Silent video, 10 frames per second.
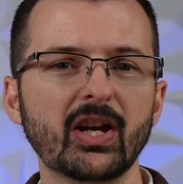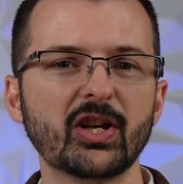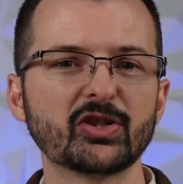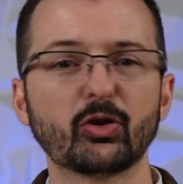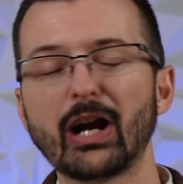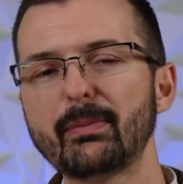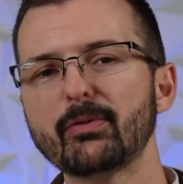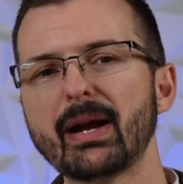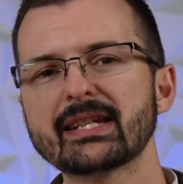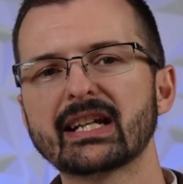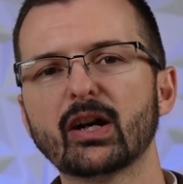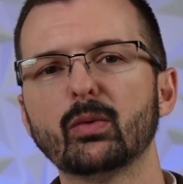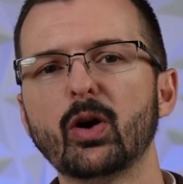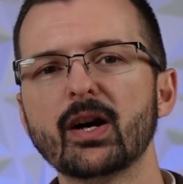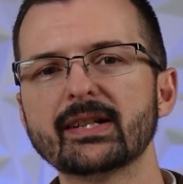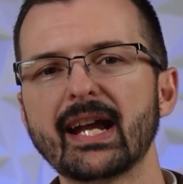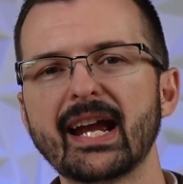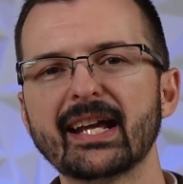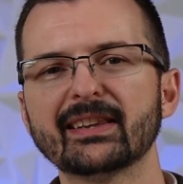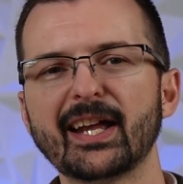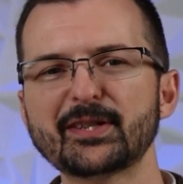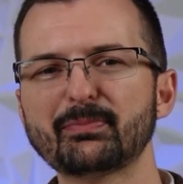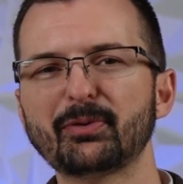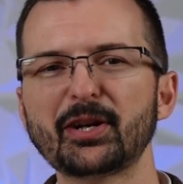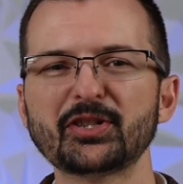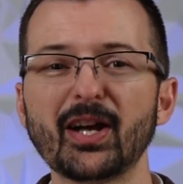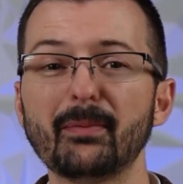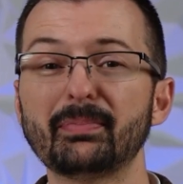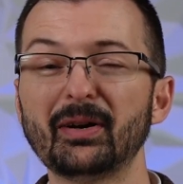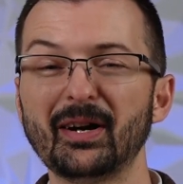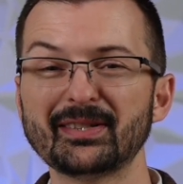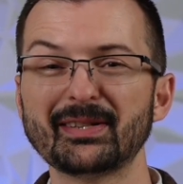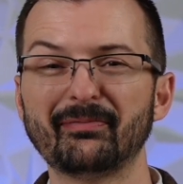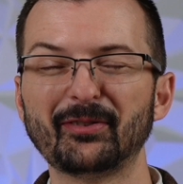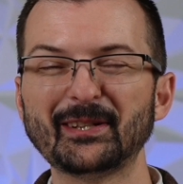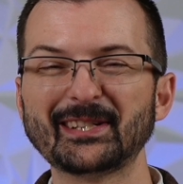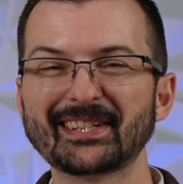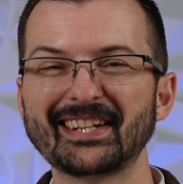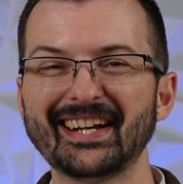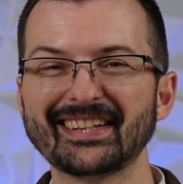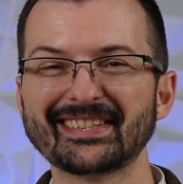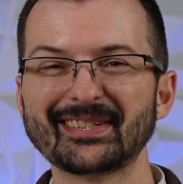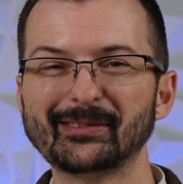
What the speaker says: So grab your mascara wand and let's brush up on some forensic science.